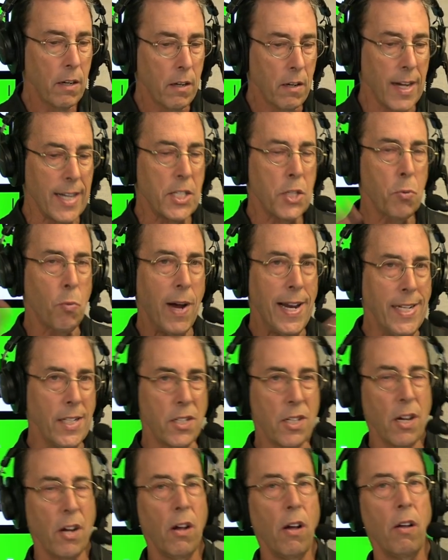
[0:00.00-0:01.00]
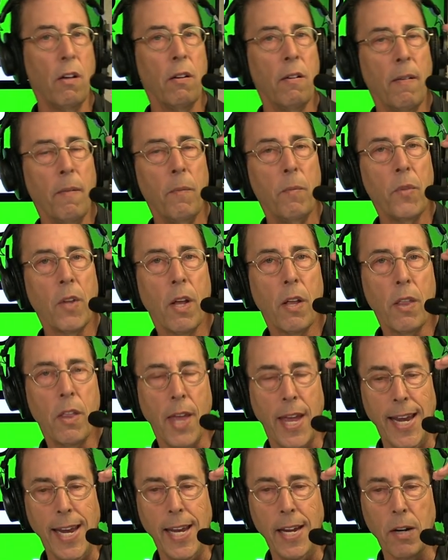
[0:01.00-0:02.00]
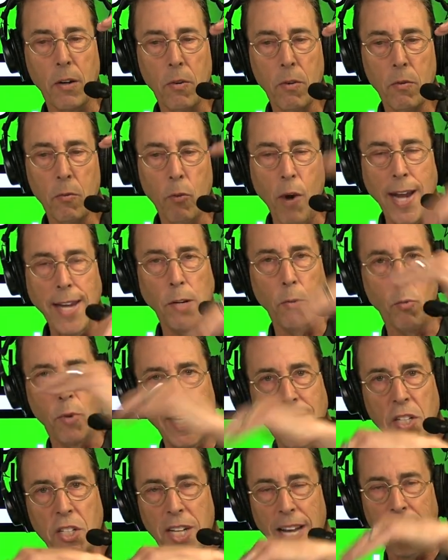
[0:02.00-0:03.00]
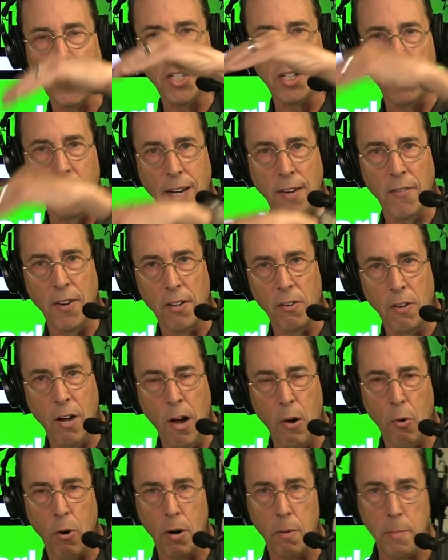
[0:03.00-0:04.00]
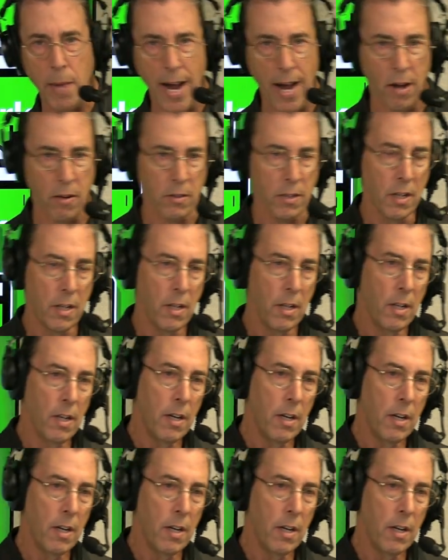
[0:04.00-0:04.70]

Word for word: Let's wait till the rate resets to even lower amount,